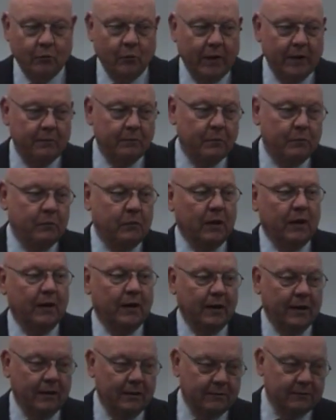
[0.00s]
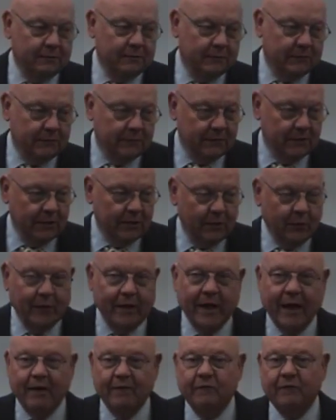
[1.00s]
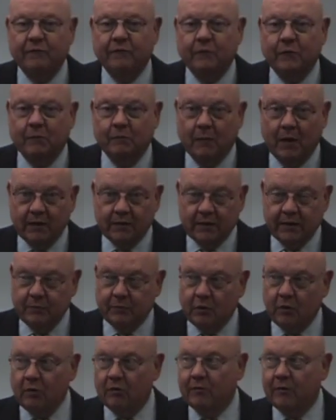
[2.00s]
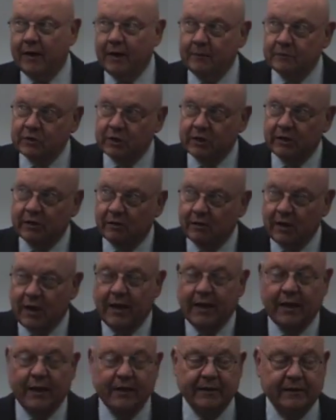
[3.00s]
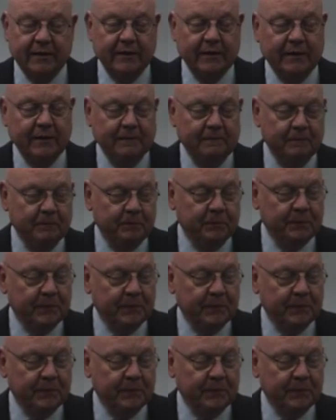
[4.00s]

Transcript: We have monthly programs here at IIT